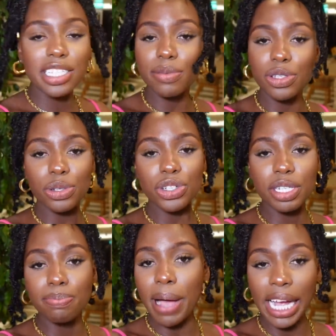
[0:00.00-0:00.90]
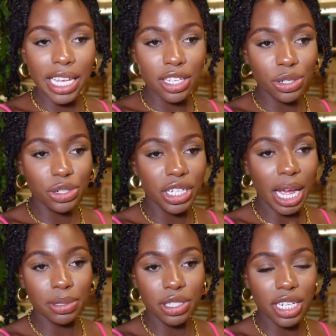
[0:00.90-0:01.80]
some sushi, banging sushi,
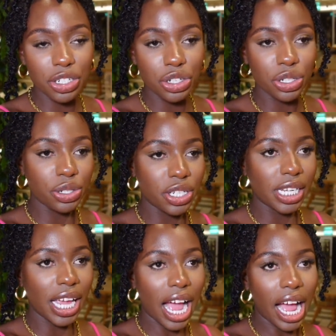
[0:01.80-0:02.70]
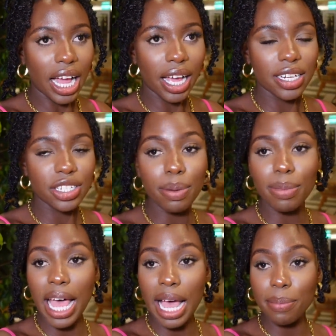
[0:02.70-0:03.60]
absolutely delicious sushi, and some
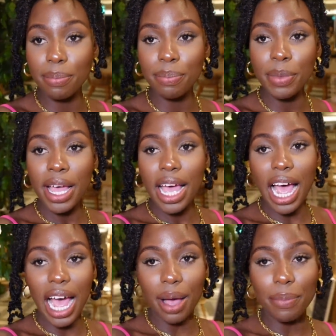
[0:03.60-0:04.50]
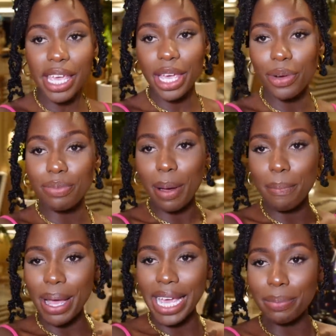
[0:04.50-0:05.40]
lamb. I'm here with my
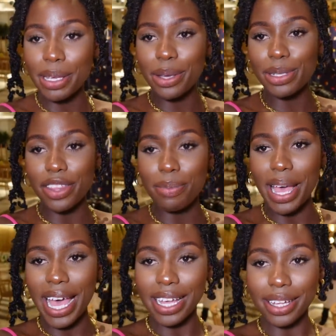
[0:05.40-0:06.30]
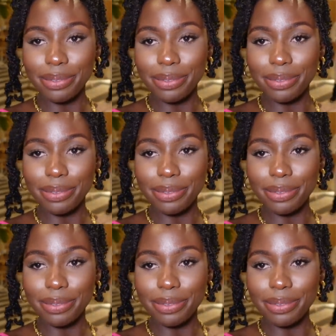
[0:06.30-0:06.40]
baby, who's at the back.